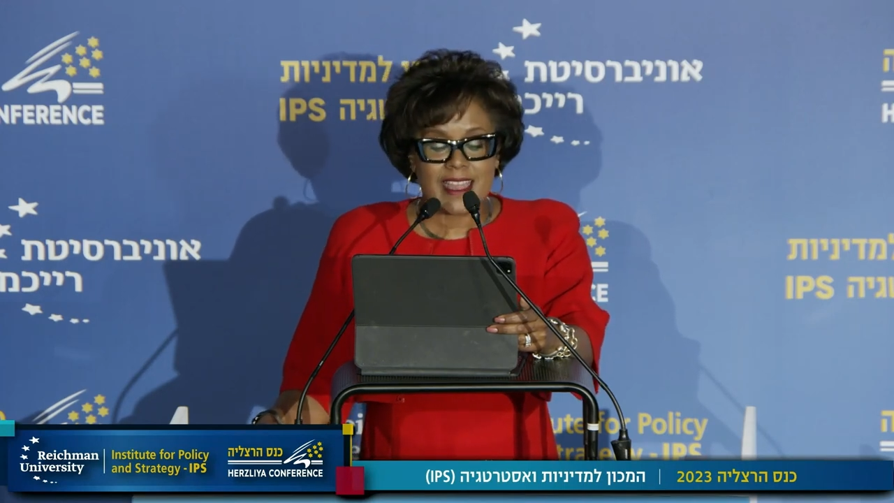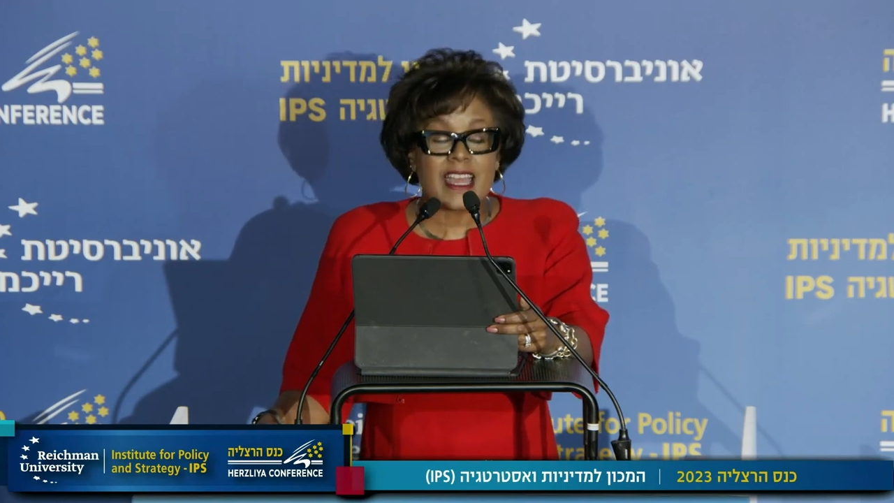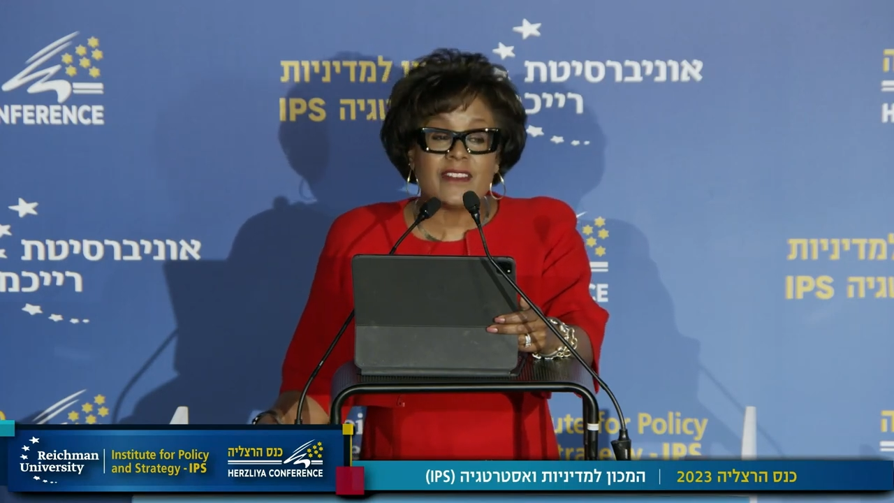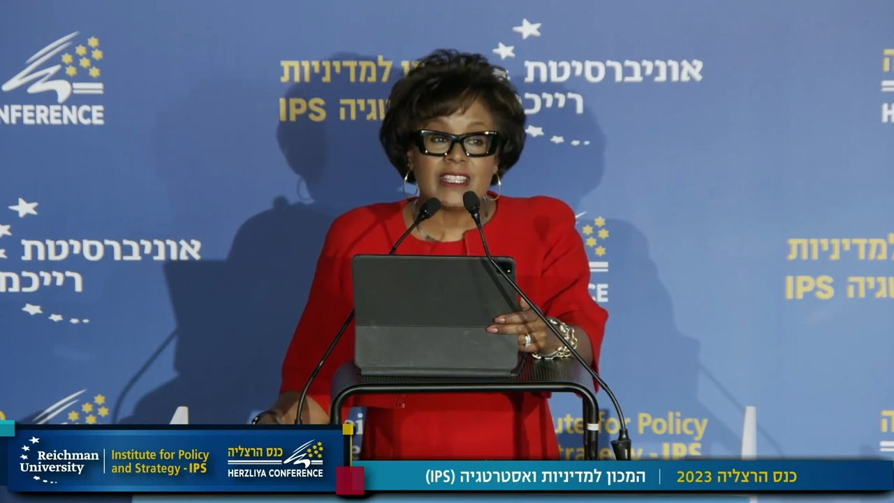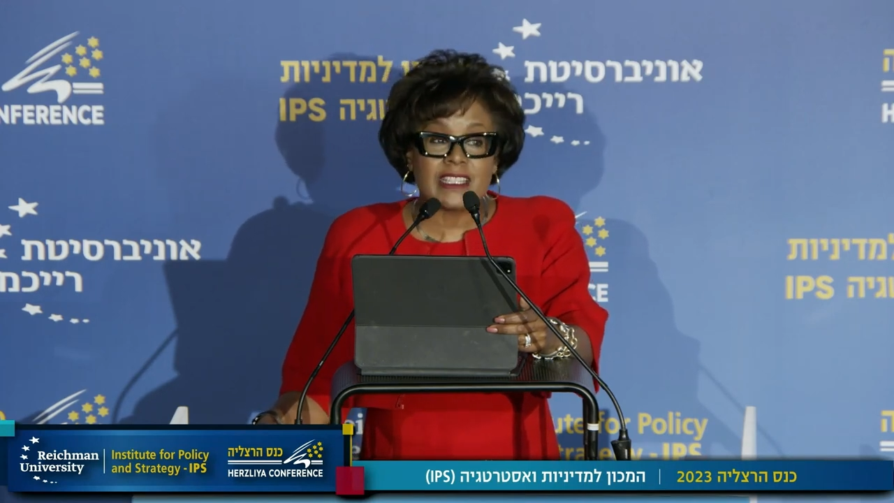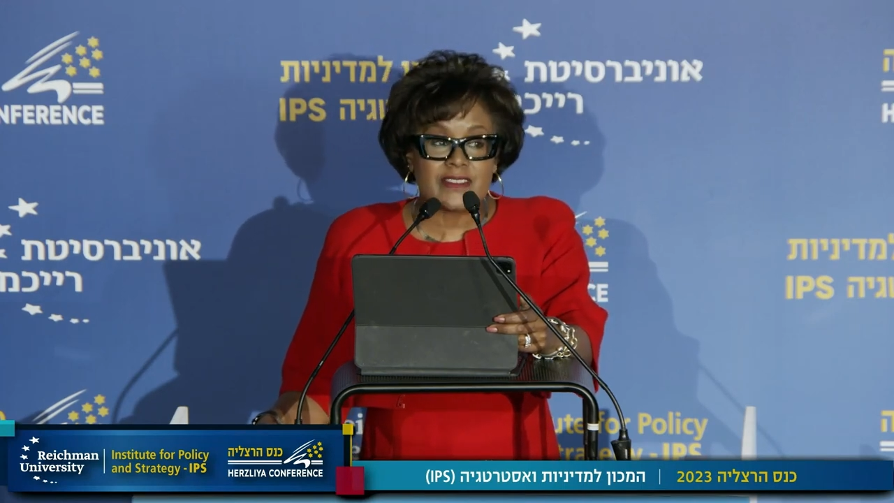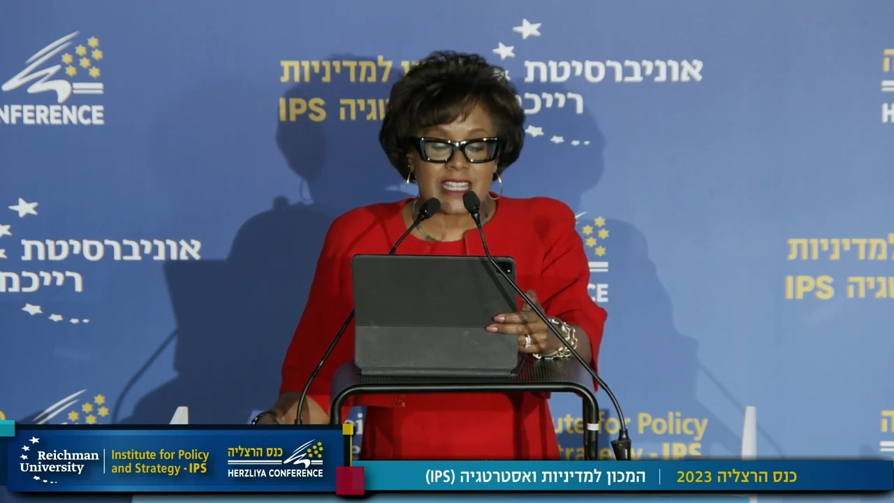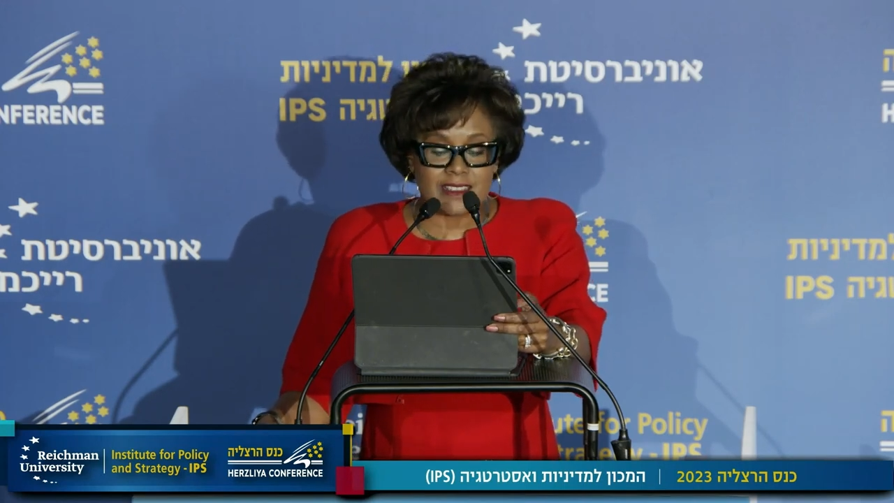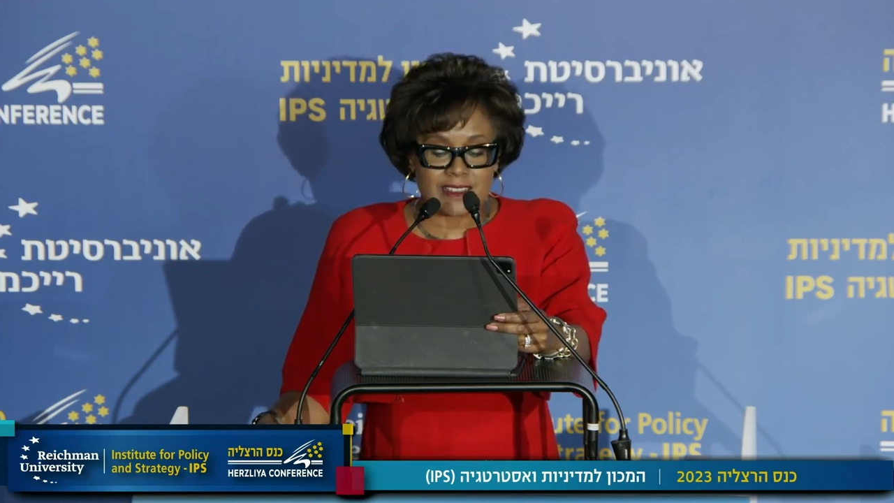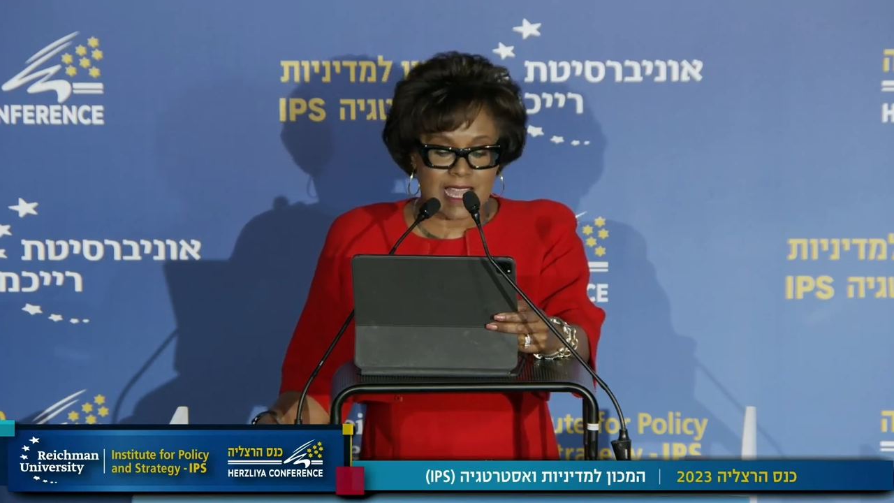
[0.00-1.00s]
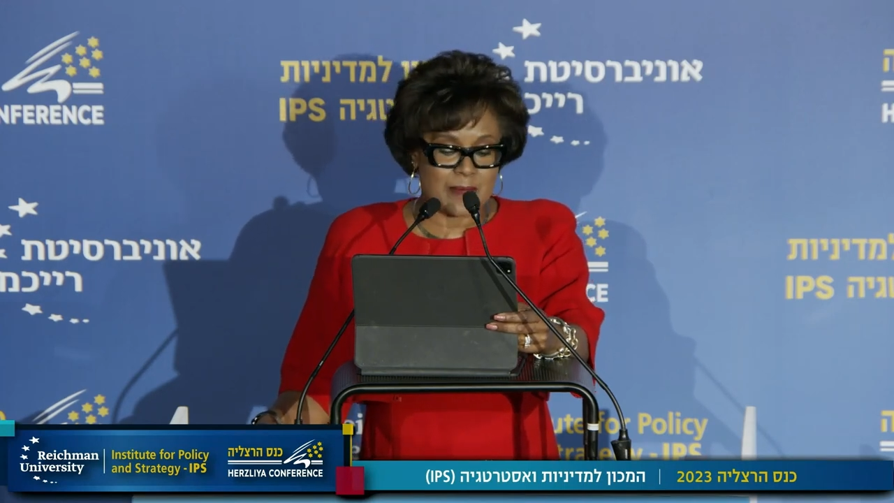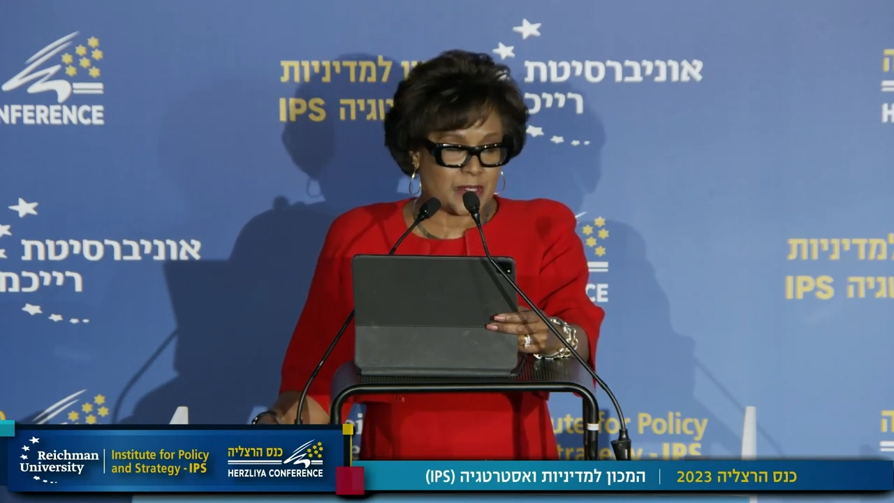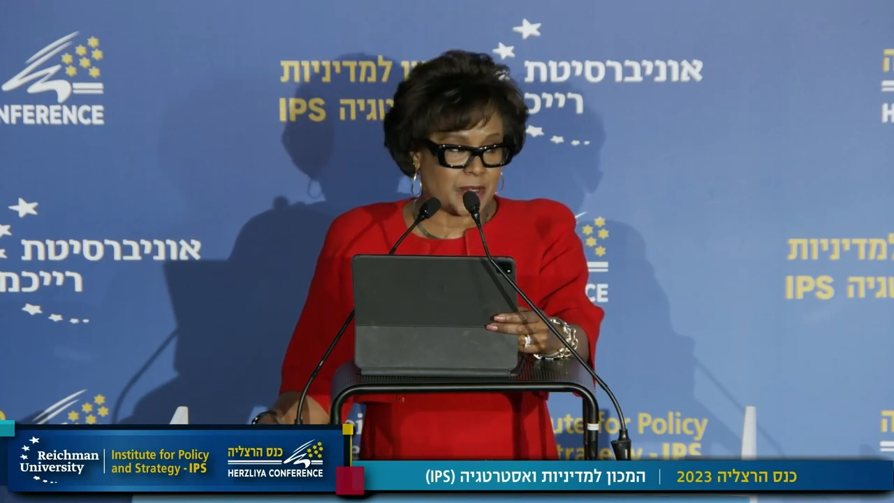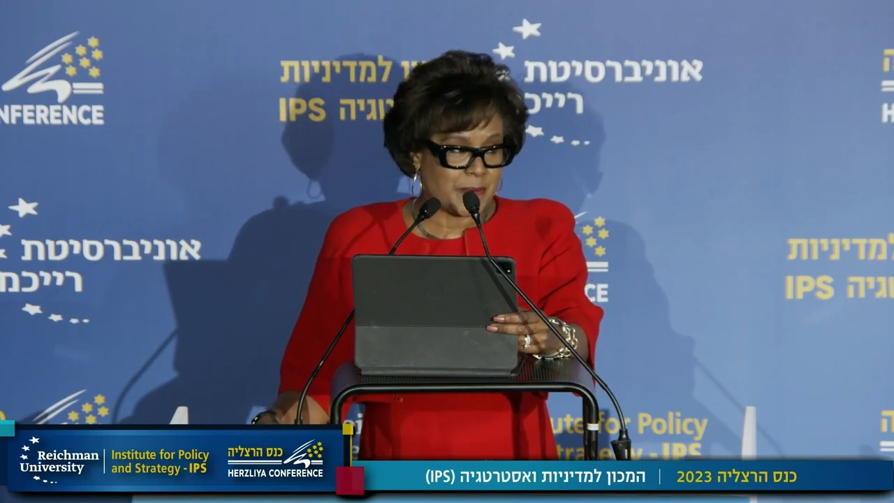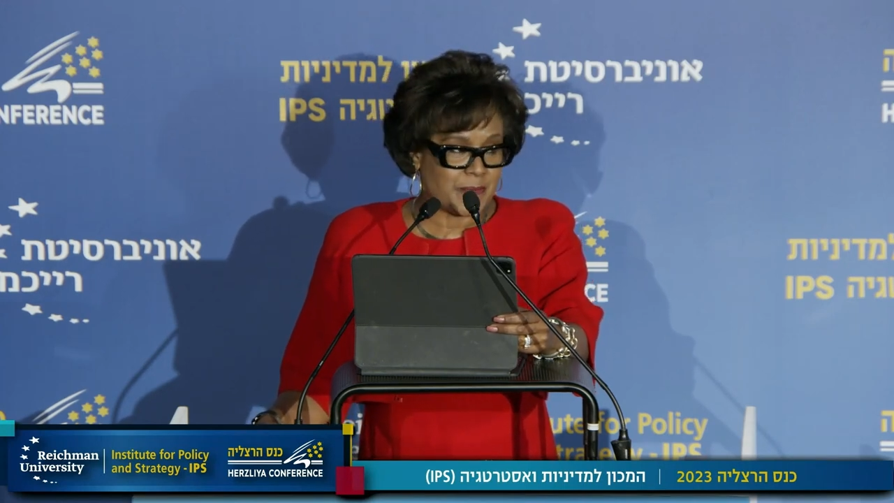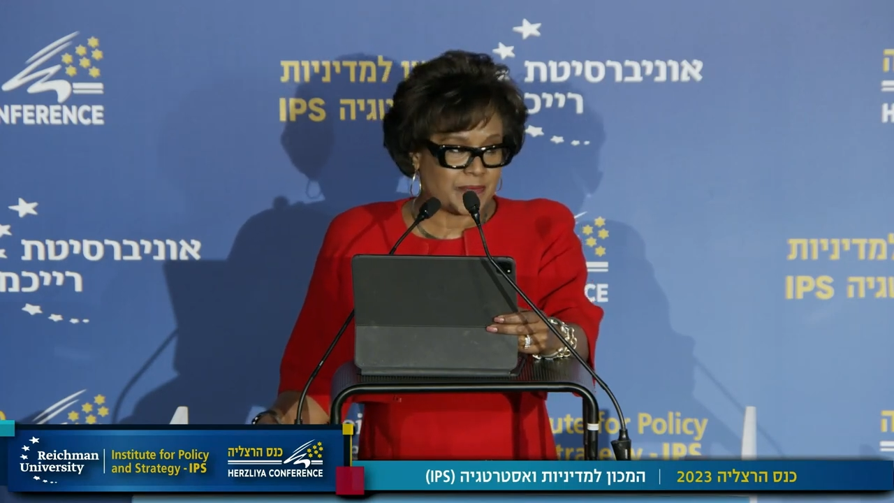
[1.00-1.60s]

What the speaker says: heavy lift helicopter.